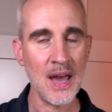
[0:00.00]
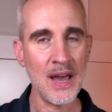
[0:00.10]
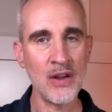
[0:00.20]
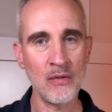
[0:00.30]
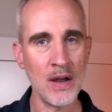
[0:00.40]

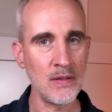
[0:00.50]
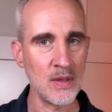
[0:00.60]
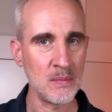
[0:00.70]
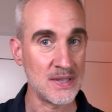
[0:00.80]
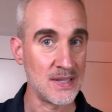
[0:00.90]
handwrite
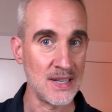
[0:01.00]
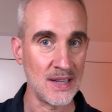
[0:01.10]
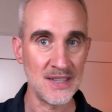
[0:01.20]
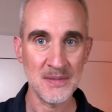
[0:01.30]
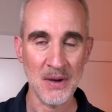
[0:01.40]
them as
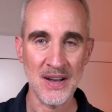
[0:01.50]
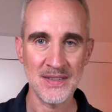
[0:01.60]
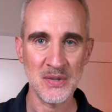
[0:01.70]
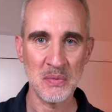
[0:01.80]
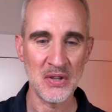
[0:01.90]
neatly as
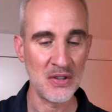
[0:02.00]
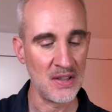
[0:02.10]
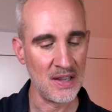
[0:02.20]
possible,